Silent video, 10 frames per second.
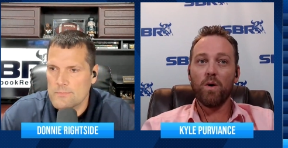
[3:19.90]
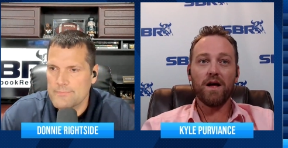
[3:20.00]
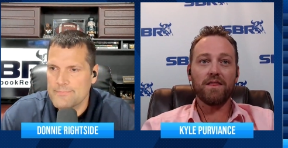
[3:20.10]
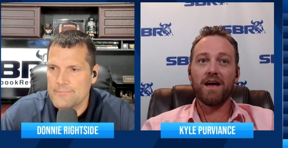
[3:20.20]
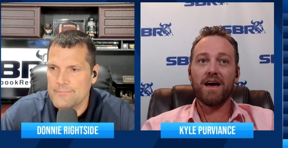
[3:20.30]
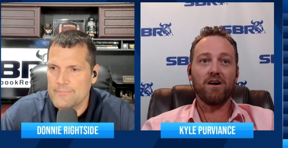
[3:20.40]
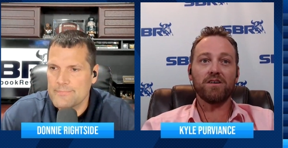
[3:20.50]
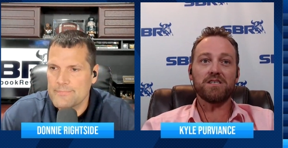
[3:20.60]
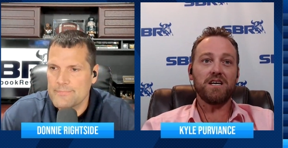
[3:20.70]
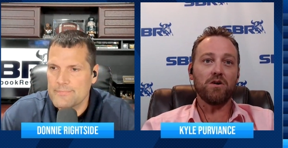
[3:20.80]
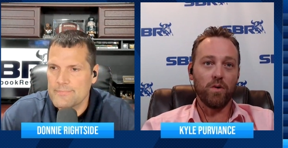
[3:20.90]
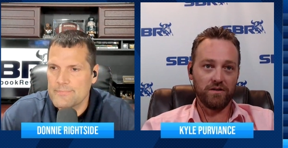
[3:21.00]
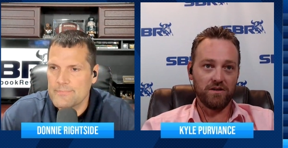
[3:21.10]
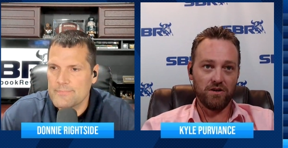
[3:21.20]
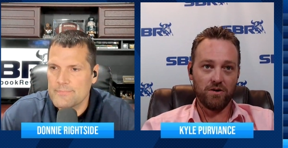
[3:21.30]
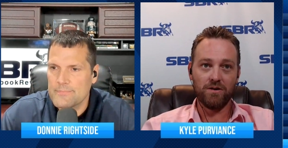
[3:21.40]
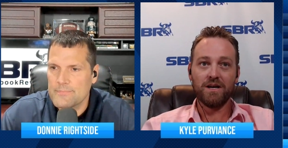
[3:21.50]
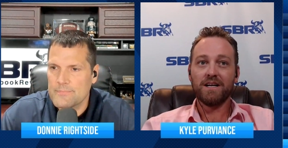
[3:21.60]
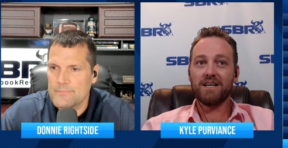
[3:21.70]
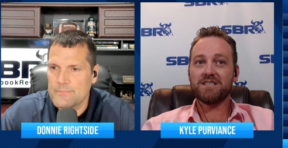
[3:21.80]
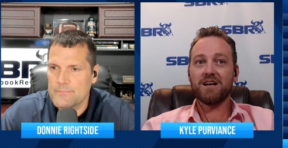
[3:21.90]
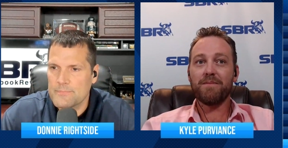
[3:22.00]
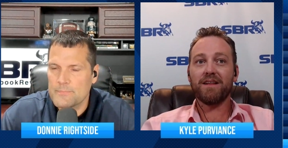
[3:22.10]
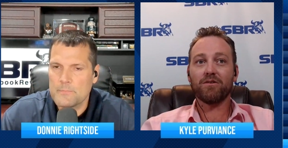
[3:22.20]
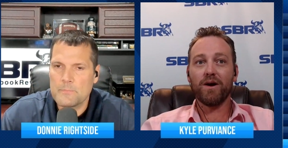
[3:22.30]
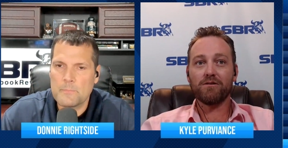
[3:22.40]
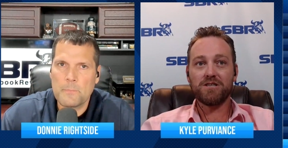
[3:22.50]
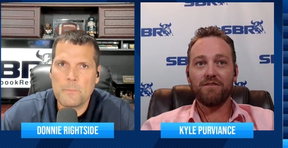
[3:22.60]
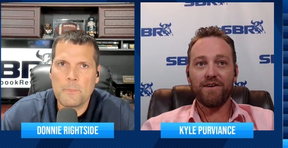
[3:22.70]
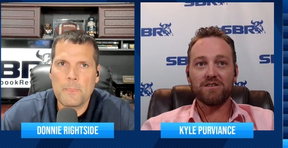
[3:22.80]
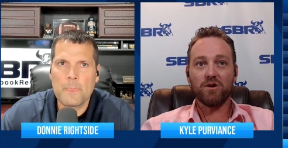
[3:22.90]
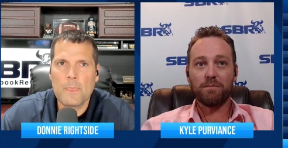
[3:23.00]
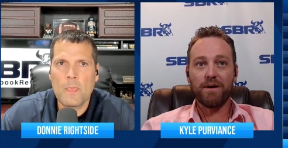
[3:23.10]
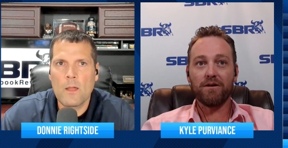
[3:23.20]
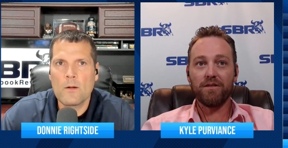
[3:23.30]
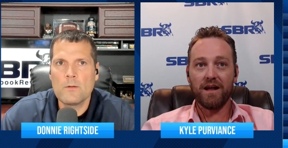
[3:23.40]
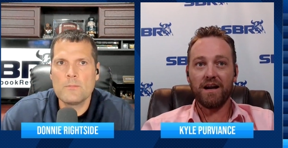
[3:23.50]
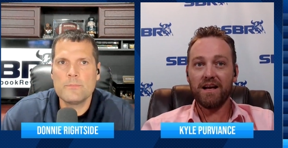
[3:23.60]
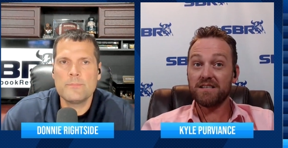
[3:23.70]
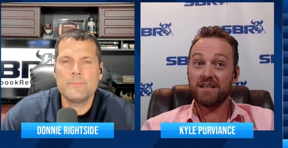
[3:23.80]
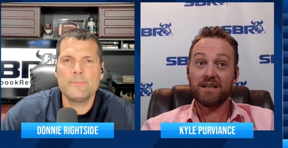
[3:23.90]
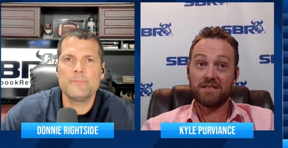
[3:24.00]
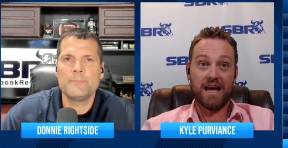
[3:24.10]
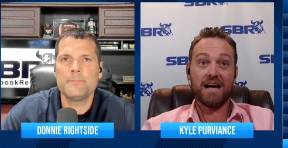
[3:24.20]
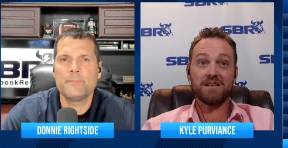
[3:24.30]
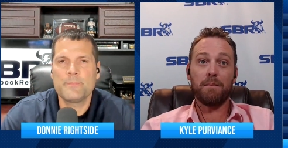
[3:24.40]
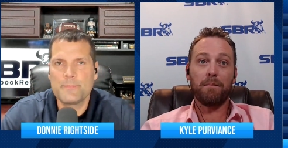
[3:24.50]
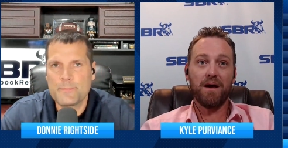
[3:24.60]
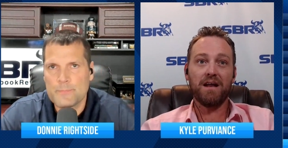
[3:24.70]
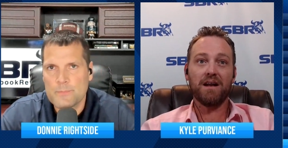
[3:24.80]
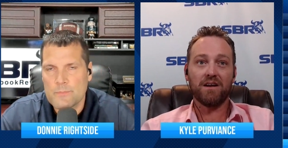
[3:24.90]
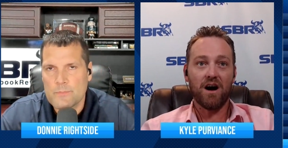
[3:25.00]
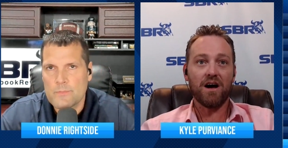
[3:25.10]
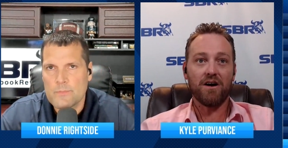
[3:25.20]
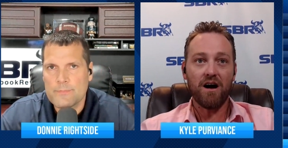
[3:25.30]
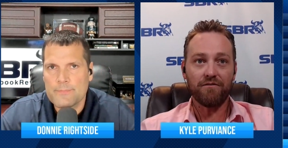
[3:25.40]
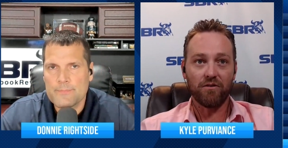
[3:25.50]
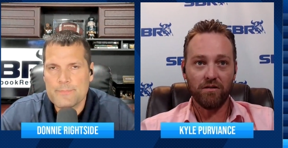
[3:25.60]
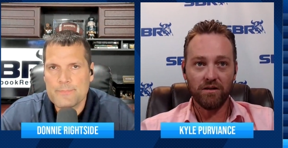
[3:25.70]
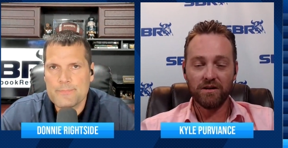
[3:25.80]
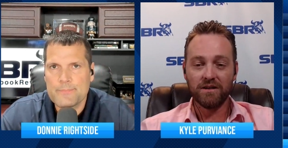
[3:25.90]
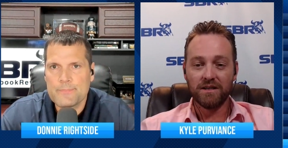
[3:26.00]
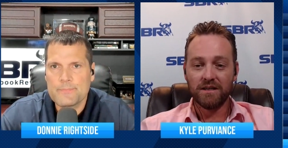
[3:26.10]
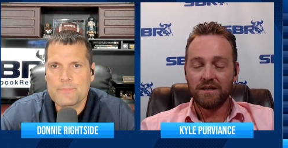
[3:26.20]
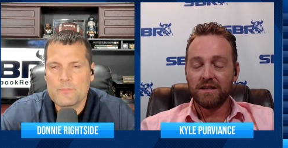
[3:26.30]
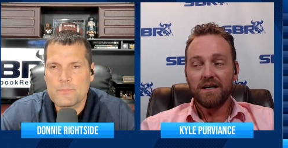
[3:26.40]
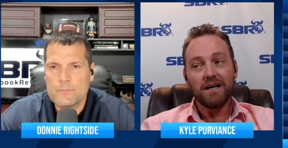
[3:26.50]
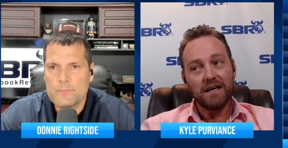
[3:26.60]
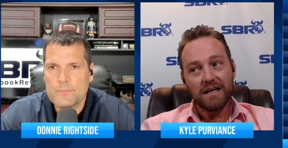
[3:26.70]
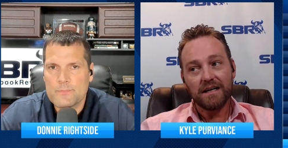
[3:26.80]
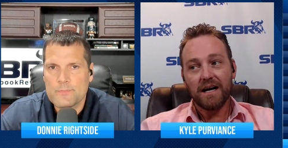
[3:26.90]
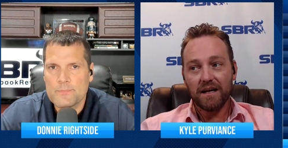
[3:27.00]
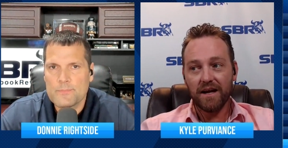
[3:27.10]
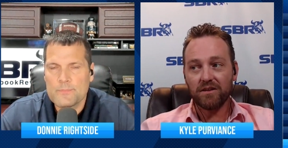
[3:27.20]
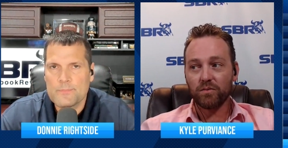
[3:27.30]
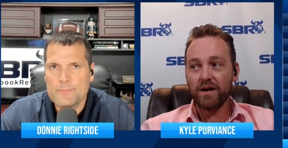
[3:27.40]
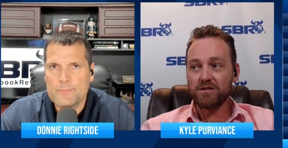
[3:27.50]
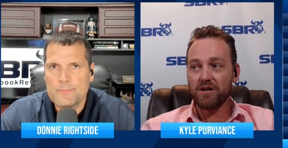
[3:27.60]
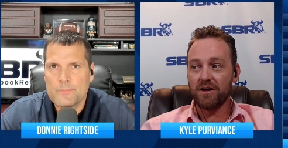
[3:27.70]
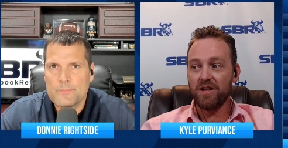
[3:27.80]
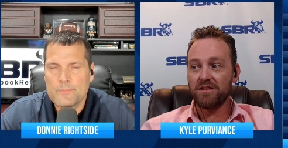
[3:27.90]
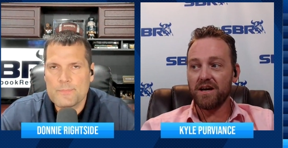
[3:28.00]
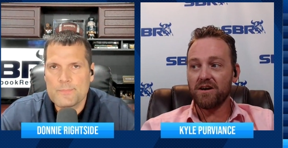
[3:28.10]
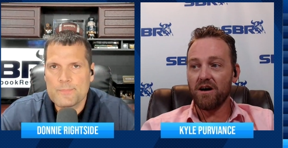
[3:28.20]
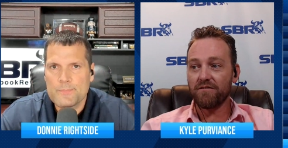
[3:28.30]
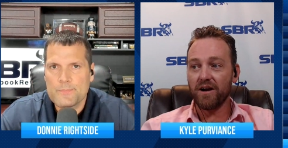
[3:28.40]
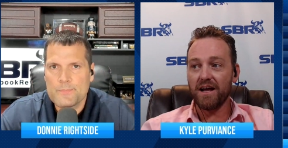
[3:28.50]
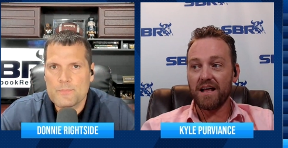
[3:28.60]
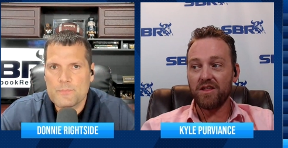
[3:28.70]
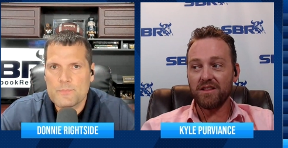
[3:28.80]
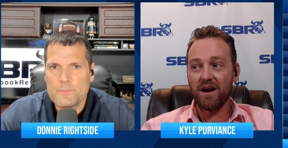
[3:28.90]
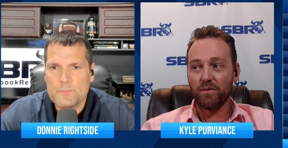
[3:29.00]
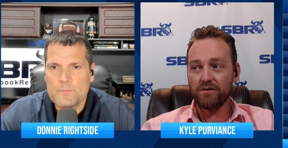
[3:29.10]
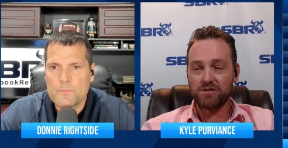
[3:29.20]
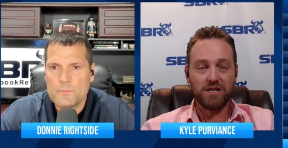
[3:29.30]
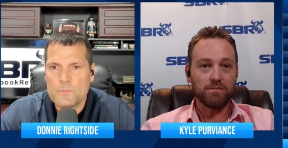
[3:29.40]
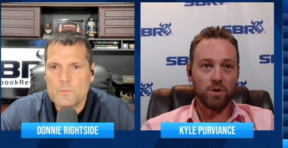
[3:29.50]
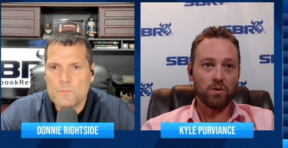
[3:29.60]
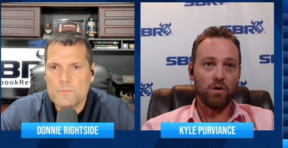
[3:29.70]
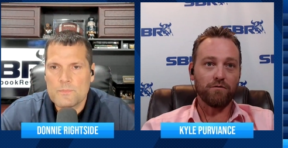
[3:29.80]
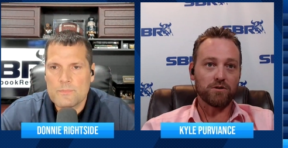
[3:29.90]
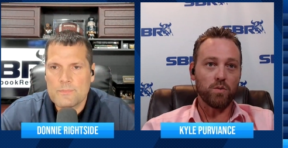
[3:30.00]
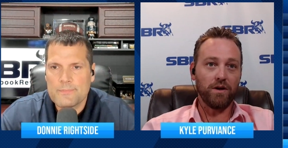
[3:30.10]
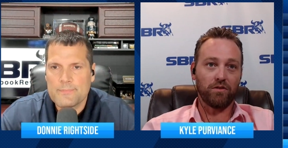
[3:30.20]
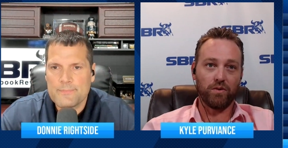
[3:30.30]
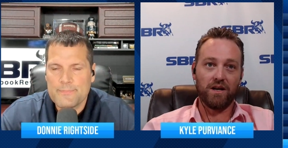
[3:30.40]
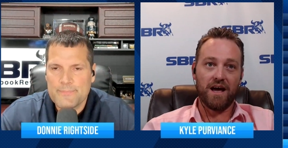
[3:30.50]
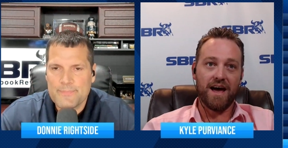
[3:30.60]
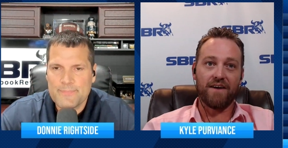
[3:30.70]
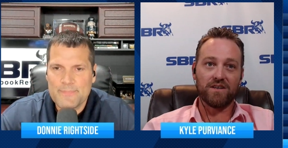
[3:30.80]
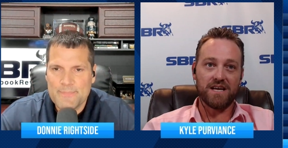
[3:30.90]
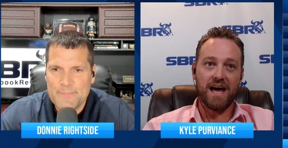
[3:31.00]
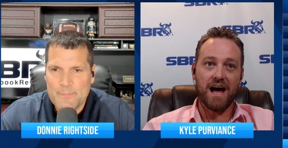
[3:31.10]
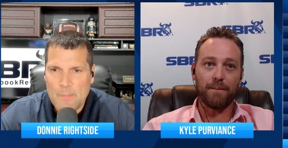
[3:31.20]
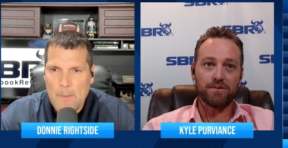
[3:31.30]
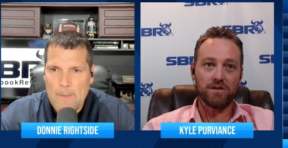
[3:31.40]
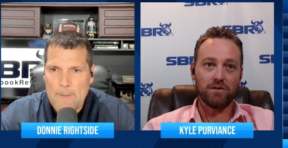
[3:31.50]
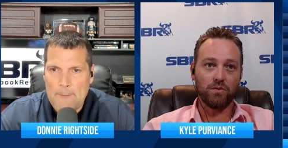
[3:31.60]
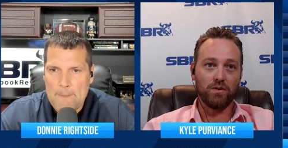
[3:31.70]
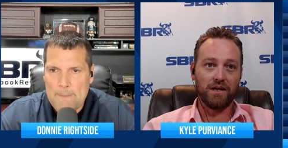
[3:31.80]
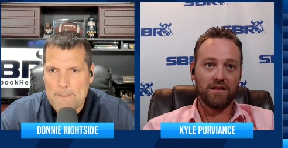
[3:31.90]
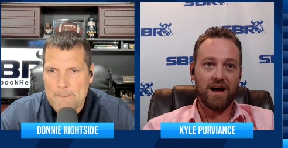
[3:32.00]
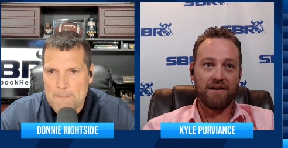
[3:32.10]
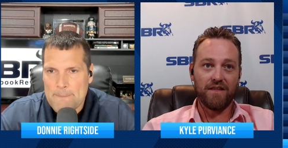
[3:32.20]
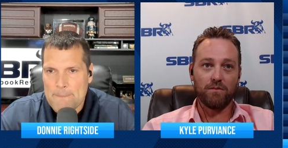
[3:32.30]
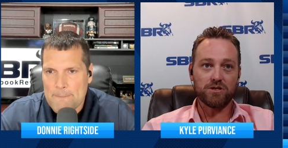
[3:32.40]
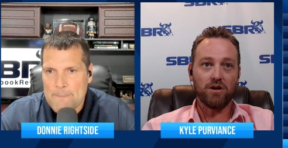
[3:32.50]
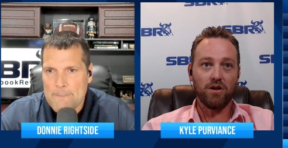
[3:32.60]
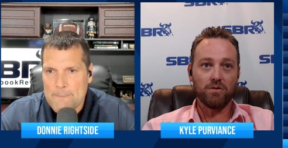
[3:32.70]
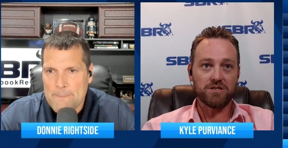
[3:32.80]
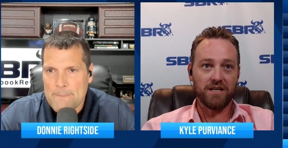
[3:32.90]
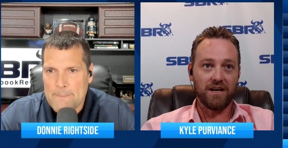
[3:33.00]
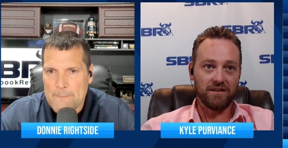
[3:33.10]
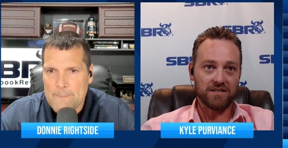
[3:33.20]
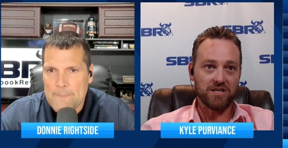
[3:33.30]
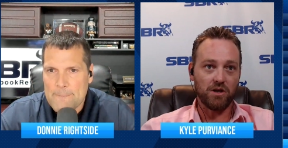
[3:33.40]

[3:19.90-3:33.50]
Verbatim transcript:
Speaker 1: What in the hell is he going to do? He's going to make the Raiders' defense look better than it is, and it hasn't been god-awful. Uh, I like the Raiders here. I think they cover, and I think that Raiders team total over twenty-three and a half is absolutely live. That was close to getting the